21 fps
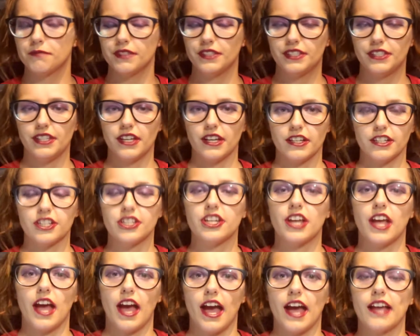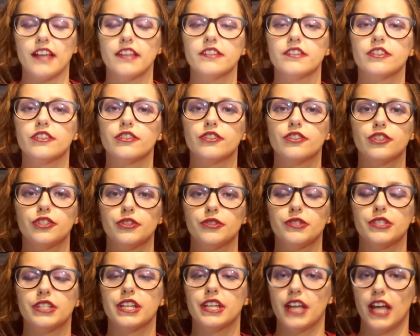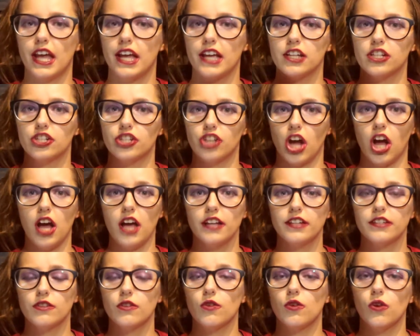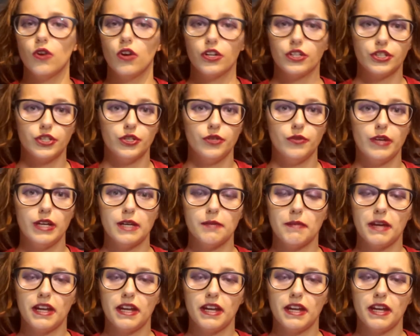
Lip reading: such as choosing a shot or 2-week